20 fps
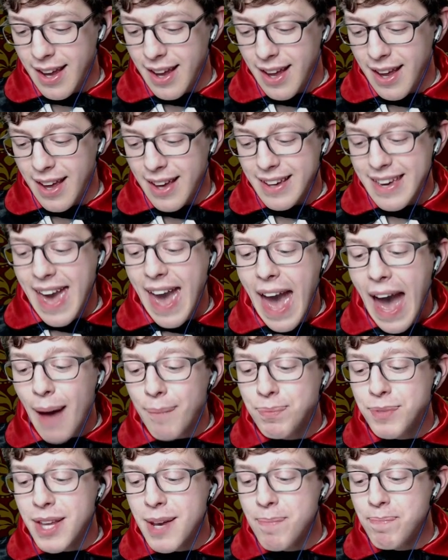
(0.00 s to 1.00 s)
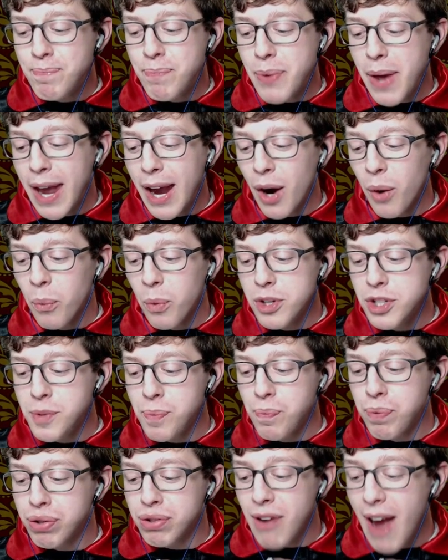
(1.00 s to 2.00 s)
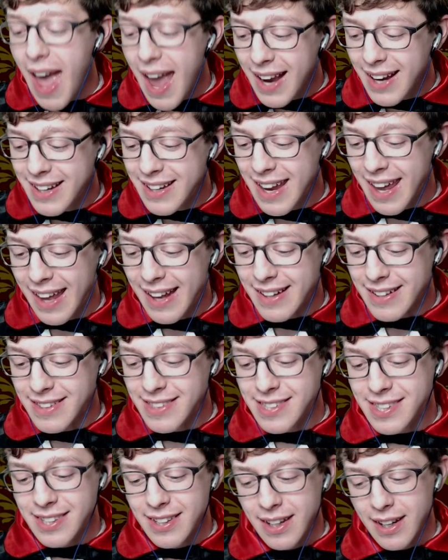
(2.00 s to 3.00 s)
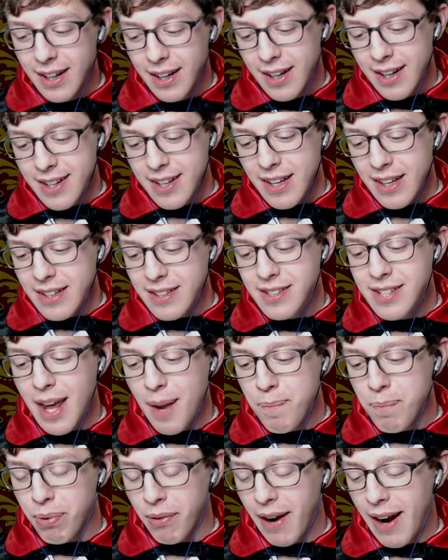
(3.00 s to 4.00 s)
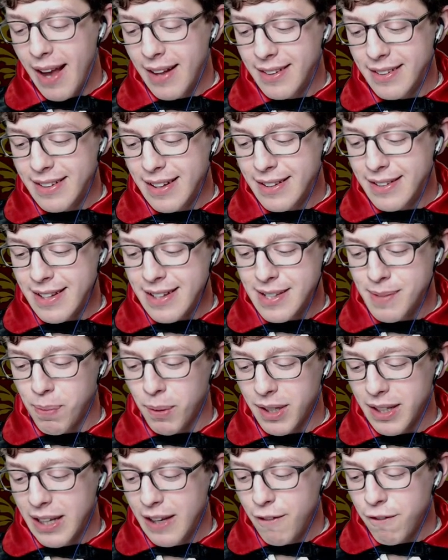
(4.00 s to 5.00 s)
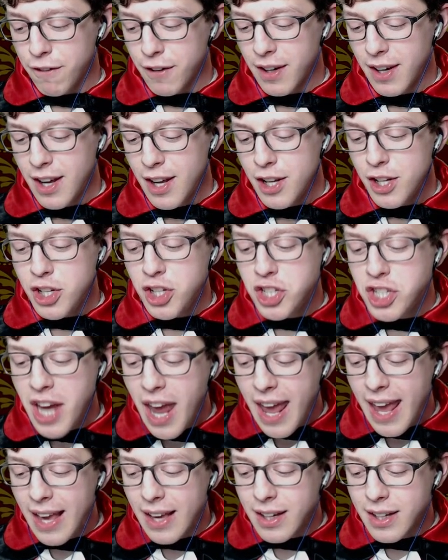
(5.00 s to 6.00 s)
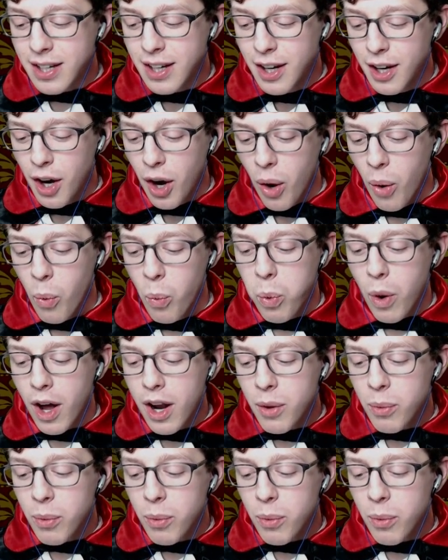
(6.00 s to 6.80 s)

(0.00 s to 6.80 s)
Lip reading: "Captain Bear was pregnant," said Brandon in disbelief. "Jake, what are we